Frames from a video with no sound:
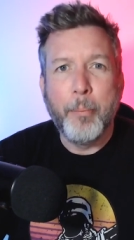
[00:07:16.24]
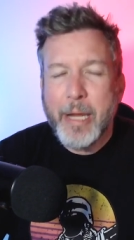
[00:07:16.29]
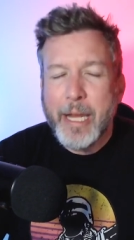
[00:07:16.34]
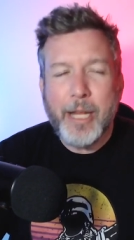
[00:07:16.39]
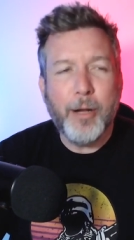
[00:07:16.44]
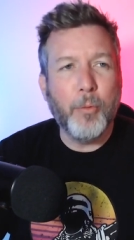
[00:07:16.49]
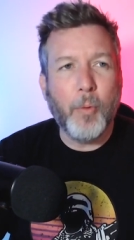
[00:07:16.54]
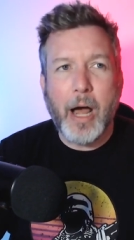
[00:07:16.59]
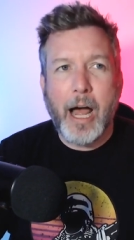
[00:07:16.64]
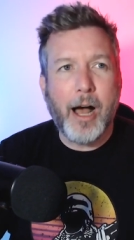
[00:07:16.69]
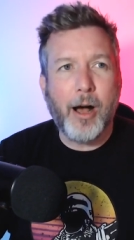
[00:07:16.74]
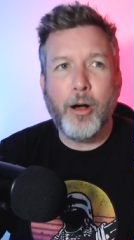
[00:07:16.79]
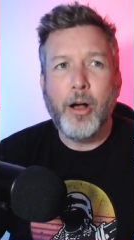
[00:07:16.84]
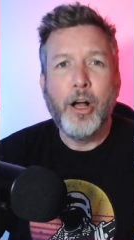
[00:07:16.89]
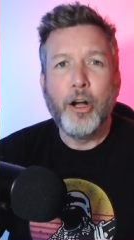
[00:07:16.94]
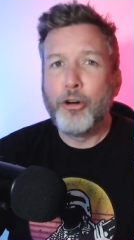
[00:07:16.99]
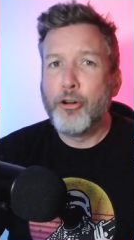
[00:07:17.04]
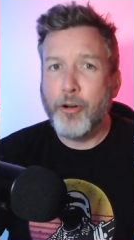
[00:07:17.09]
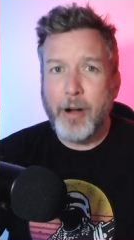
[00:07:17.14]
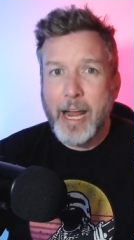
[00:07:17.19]

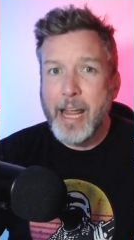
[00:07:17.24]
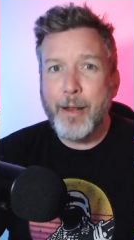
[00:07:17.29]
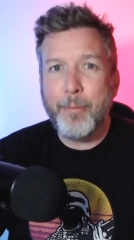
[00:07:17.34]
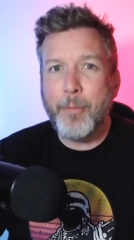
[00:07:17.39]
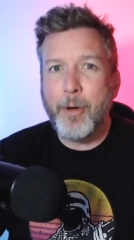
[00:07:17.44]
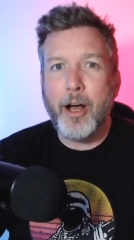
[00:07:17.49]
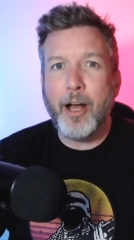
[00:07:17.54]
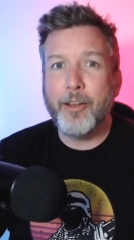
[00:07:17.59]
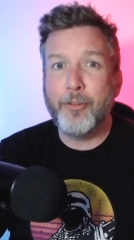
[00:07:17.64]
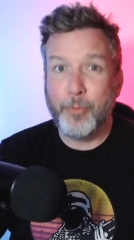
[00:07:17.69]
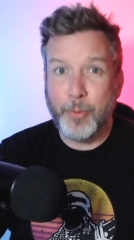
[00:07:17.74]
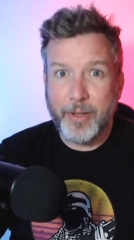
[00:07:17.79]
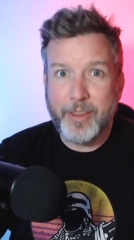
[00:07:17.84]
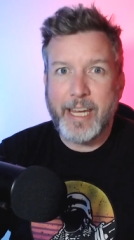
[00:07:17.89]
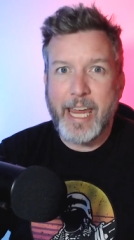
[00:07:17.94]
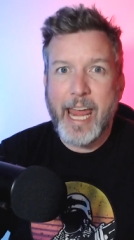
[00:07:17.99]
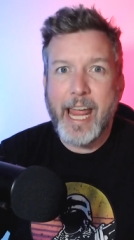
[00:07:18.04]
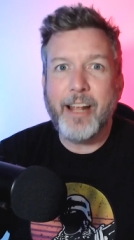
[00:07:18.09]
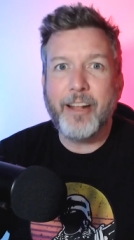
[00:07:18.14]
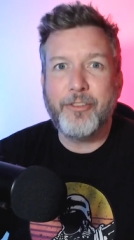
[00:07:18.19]
Meanwhile, grandmas
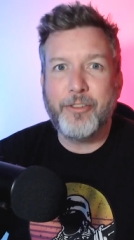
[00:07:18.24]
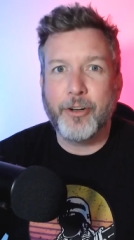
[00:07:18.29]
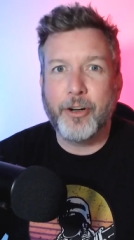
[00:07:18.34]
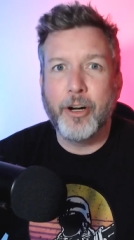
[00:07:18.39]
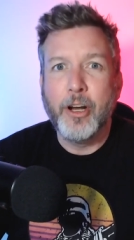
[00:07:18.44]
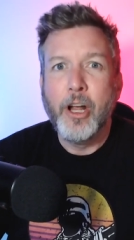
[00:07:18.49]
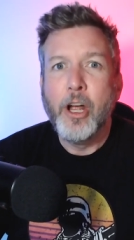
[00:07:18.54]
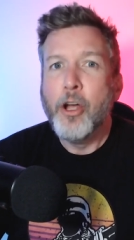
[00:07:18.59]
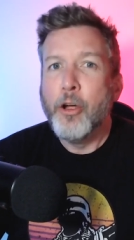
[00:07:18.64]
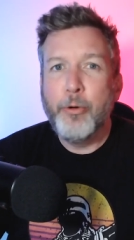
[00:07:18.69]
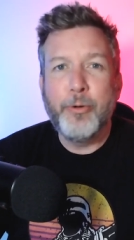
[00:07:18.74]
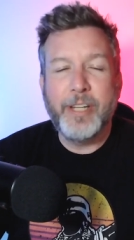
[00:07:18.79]
with cancer